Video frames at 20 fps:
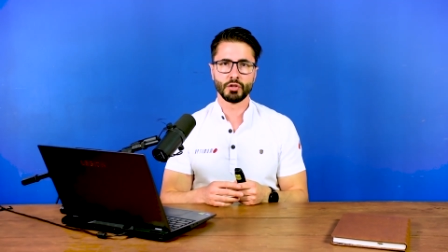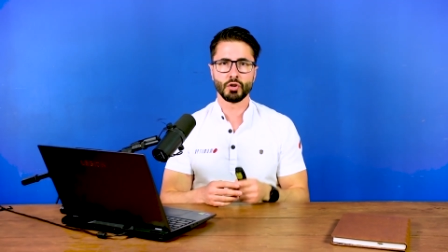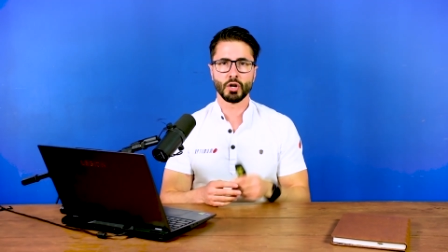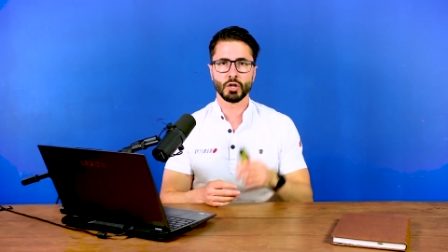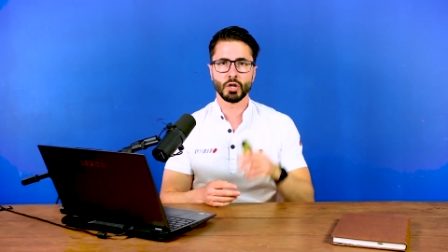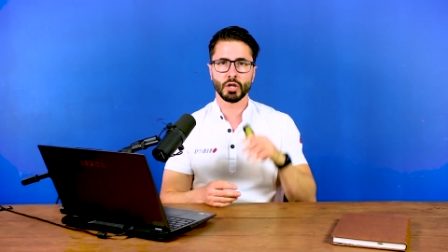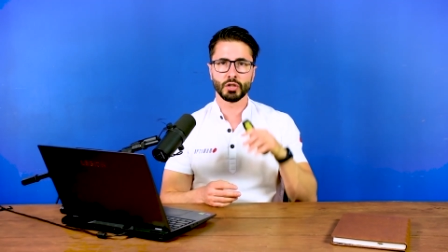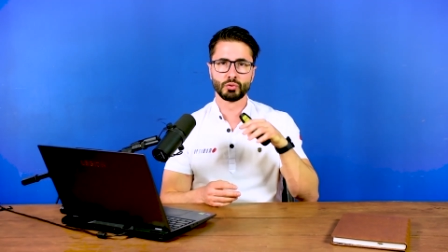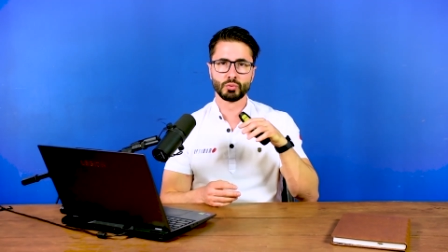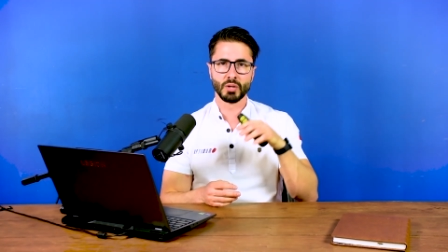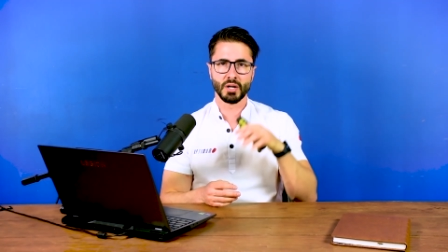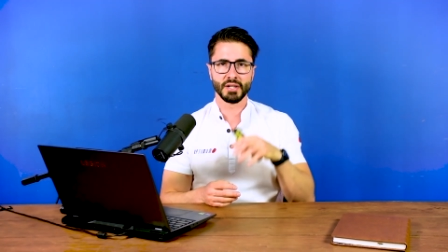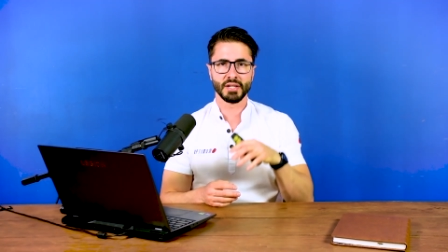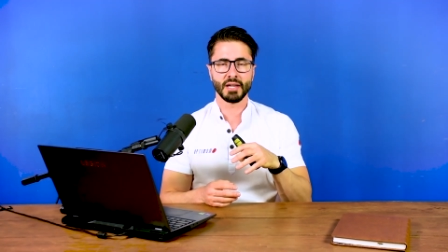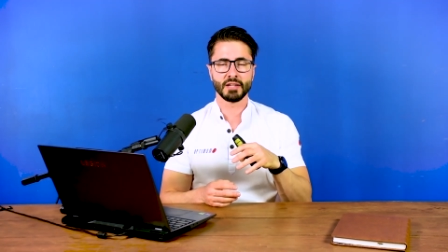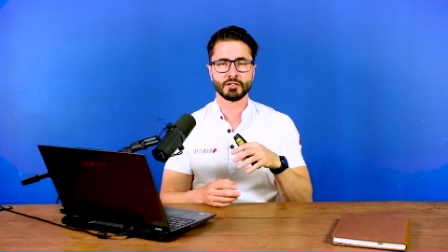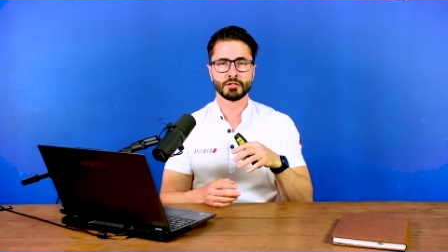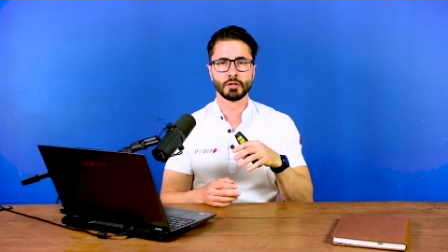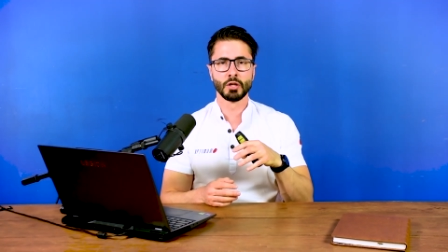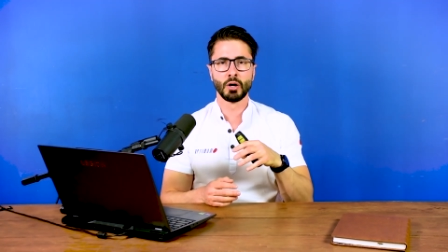You're not running
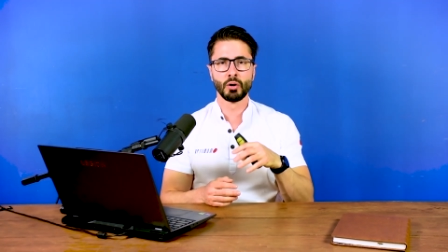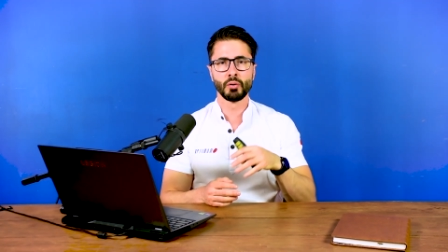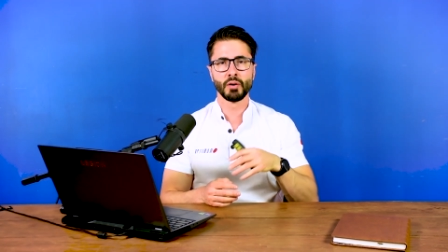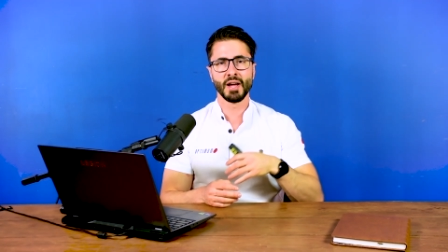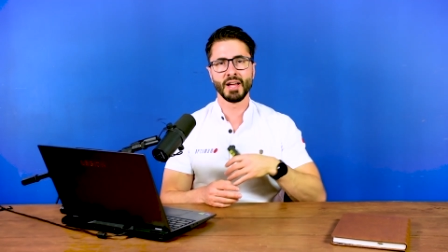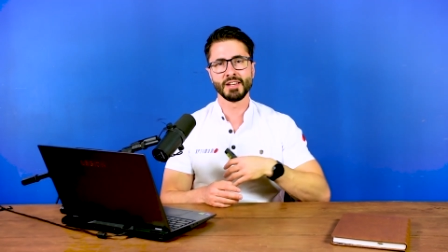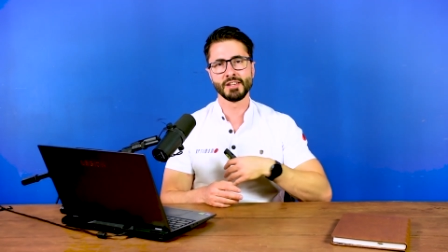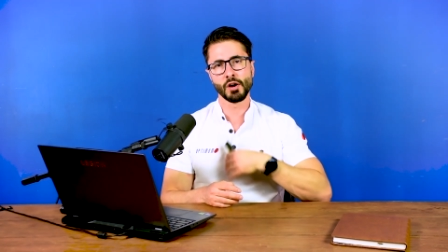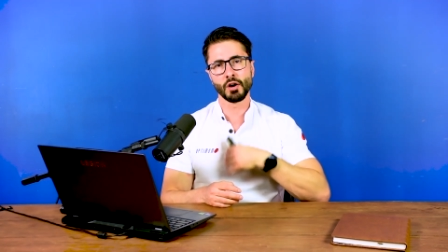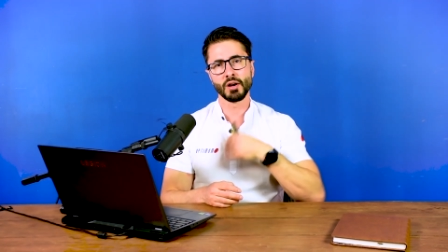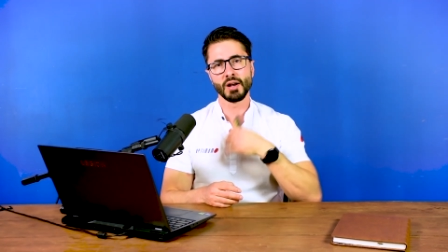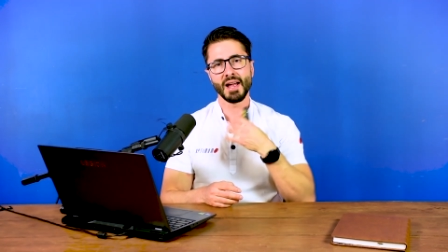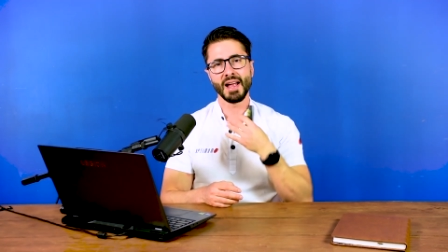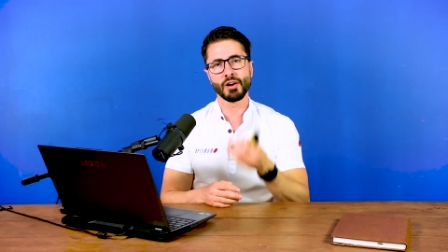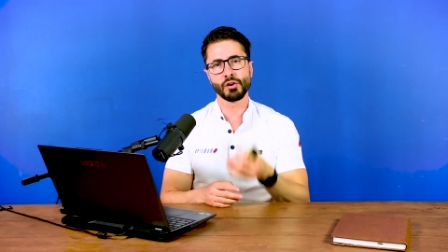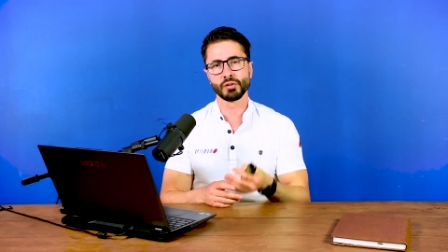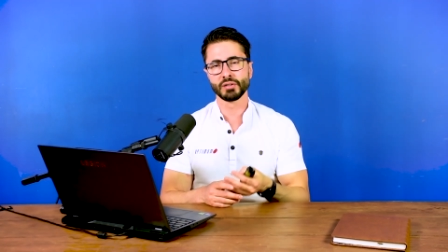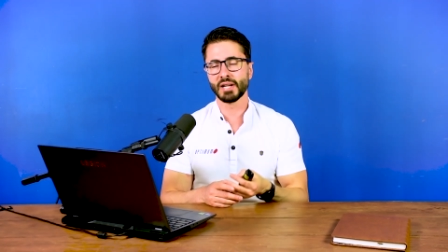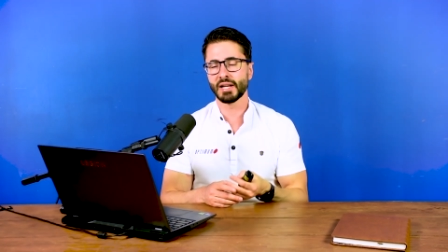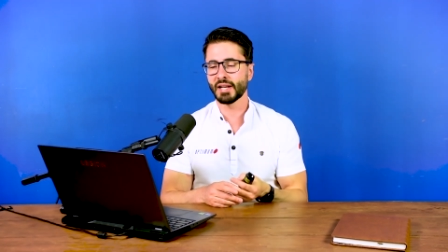as low and your
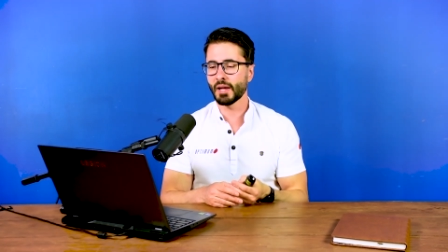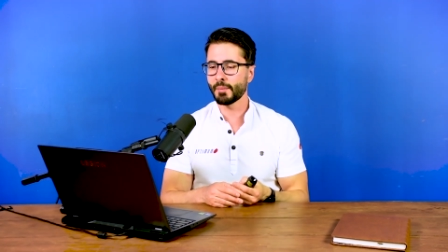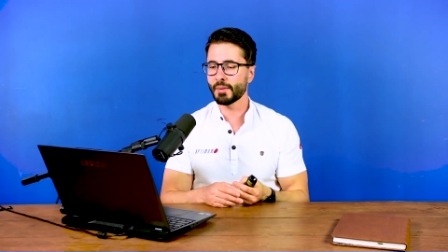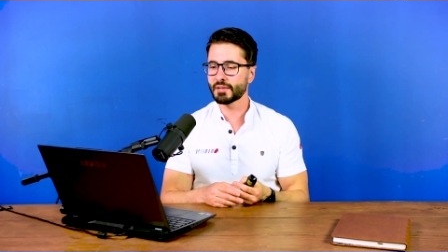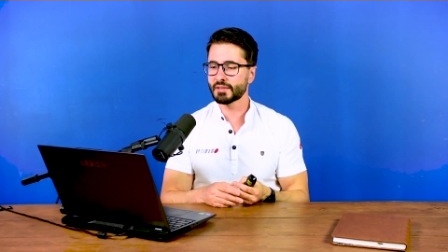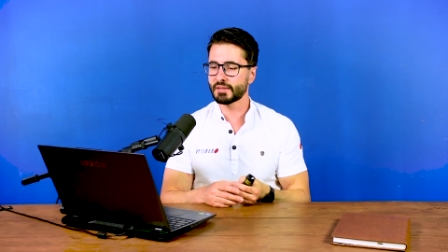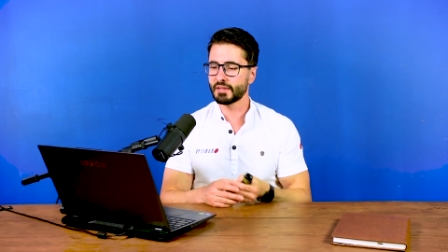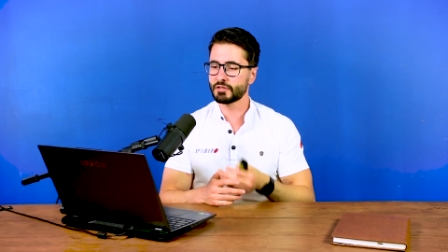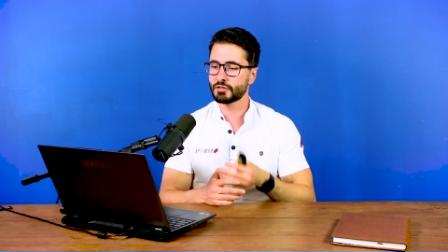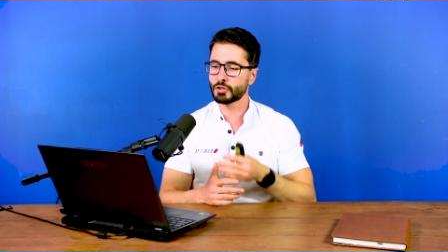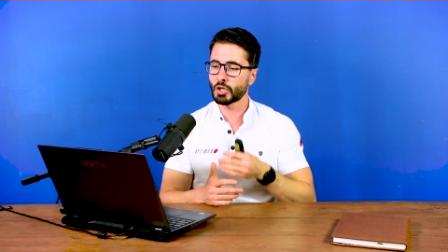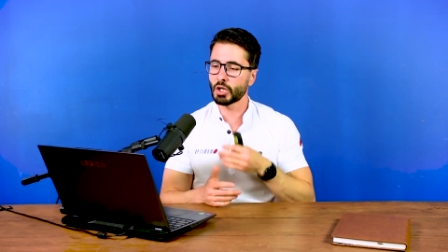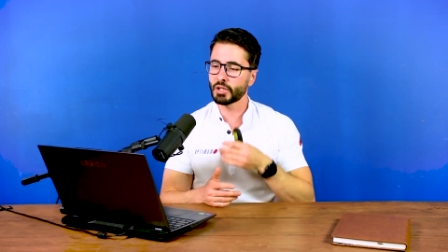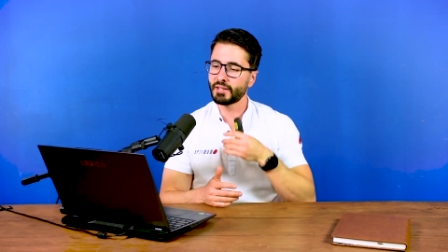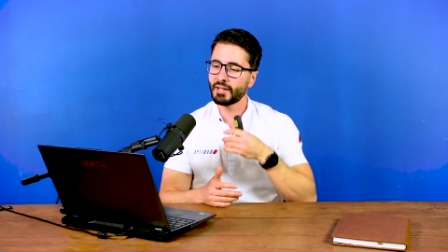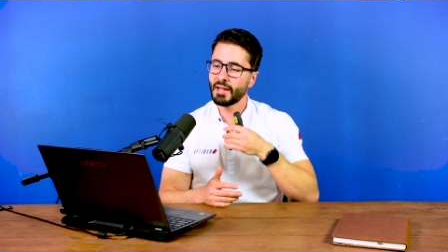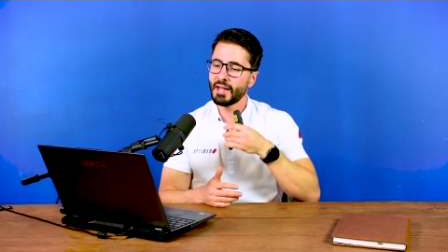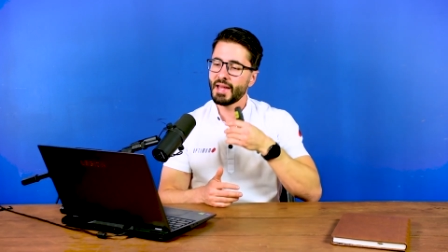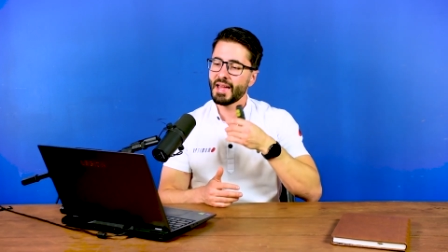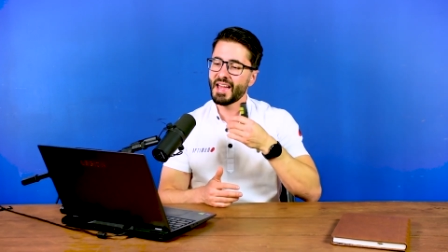aerodynamics is
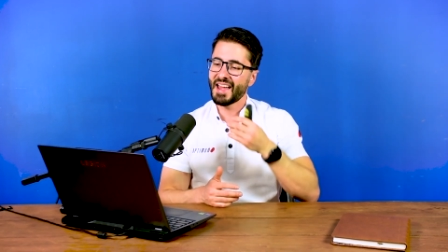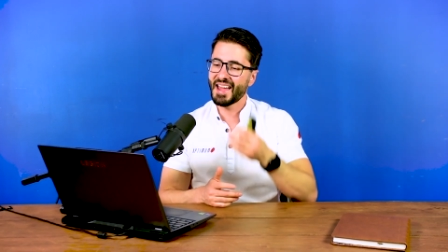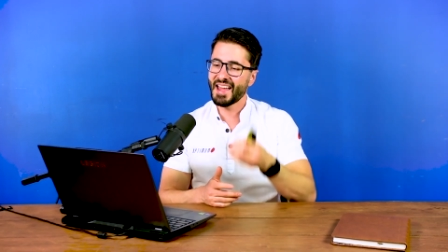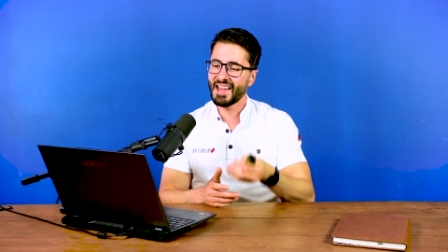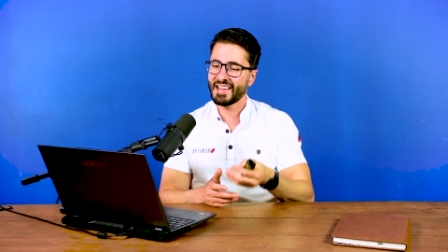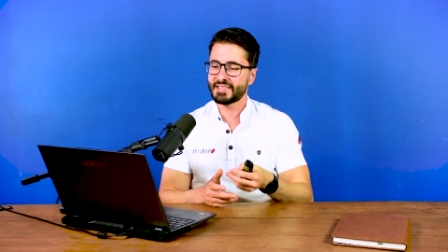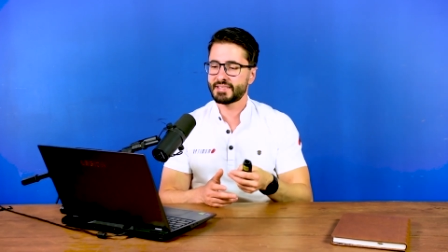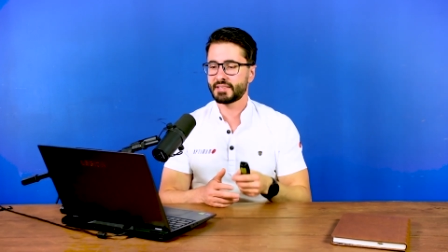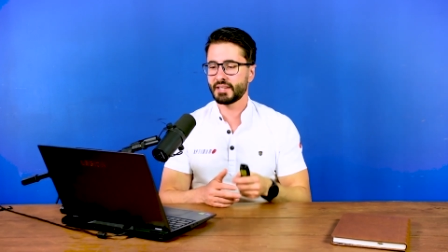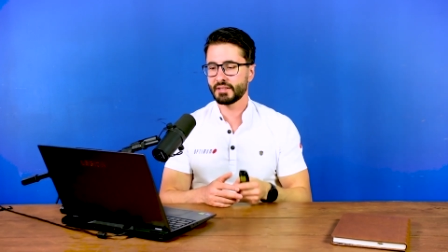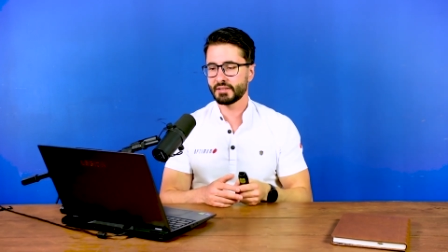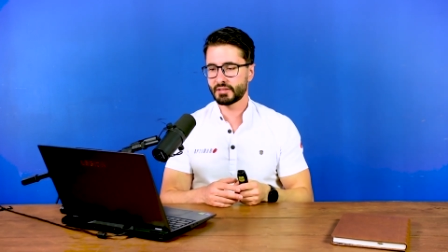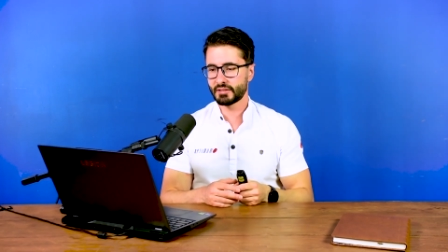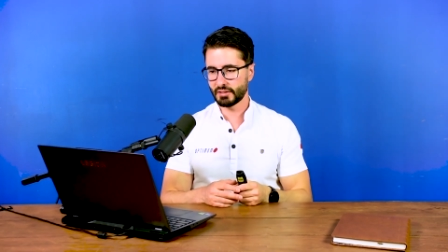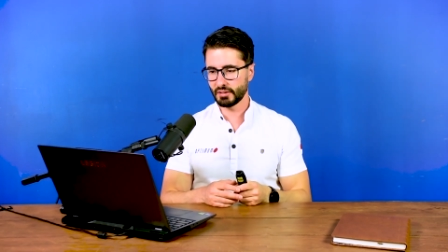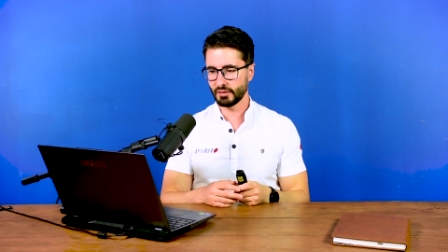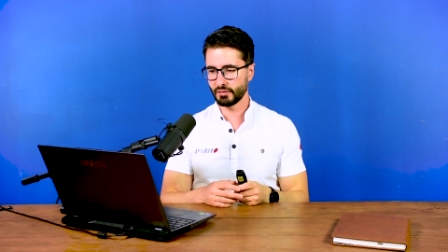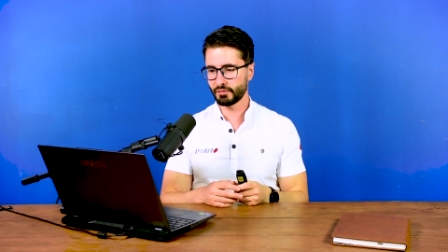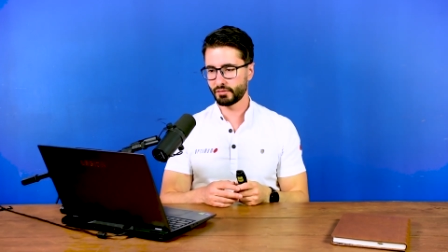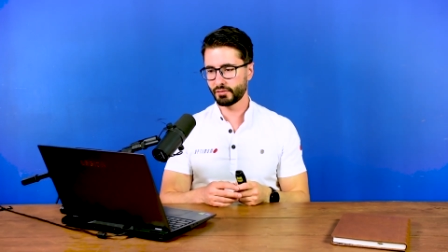not as
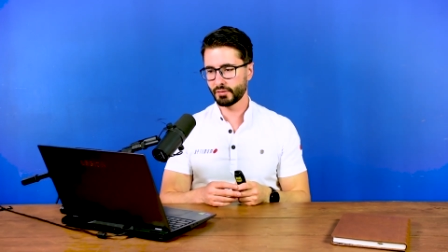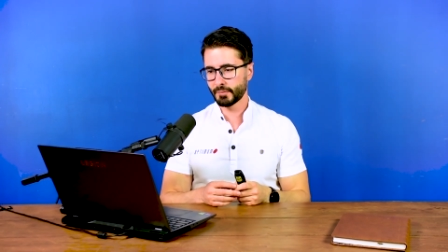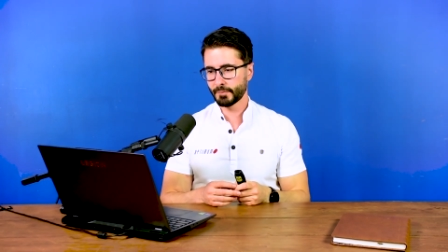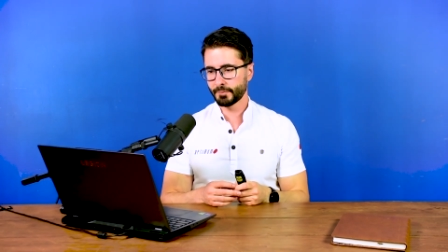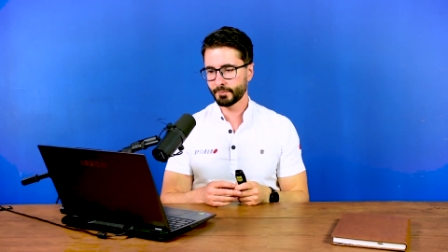sensitive.